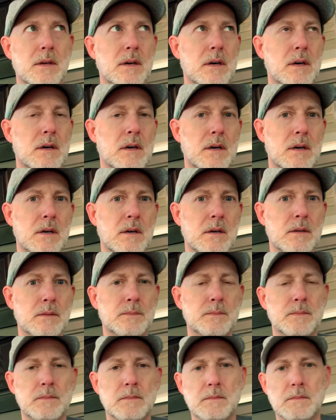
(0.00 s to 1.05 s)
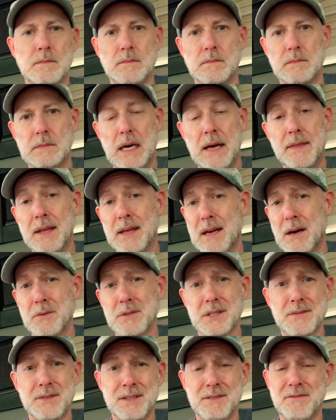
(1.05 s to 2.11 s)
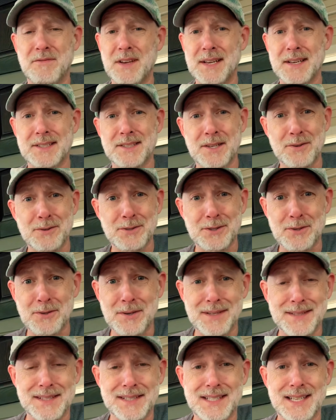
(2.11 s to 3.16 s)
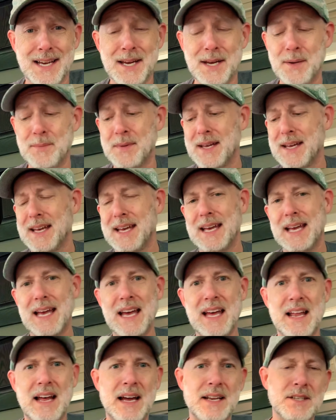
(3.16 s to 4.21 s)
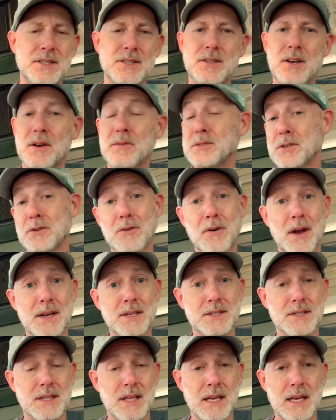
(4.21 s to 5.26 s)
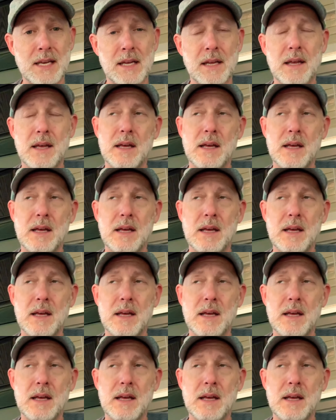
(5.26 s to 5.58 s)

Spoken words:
I think I was living in Phoenix, Arizona at the time, and I just thought it was the greatest thing.